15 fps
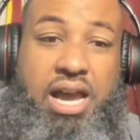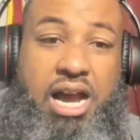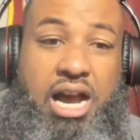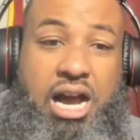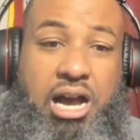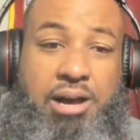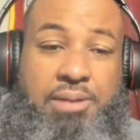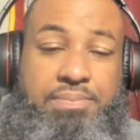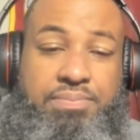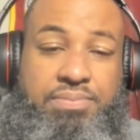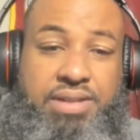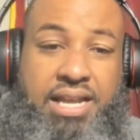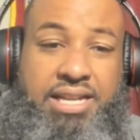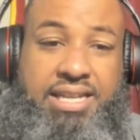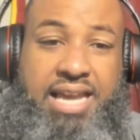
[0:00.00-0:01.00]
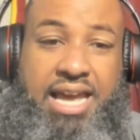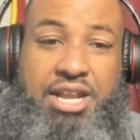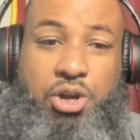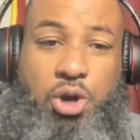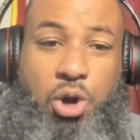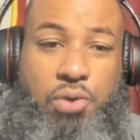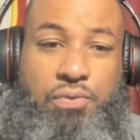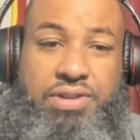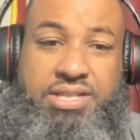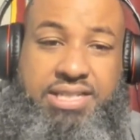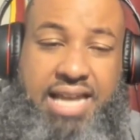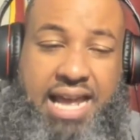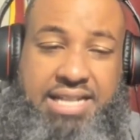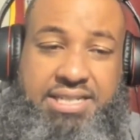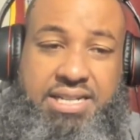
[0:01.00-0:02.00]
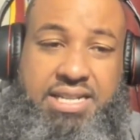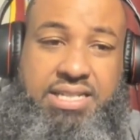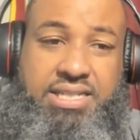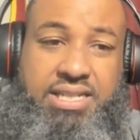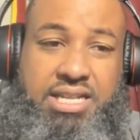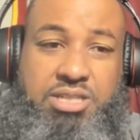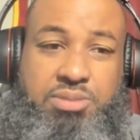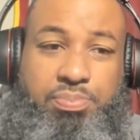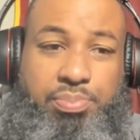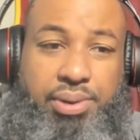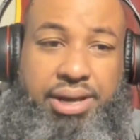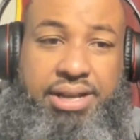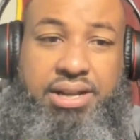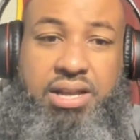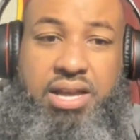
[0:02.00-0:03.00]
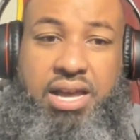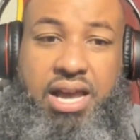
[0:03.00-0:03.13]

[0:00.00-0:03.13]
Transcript: That to kind of go over the stats in a sense, but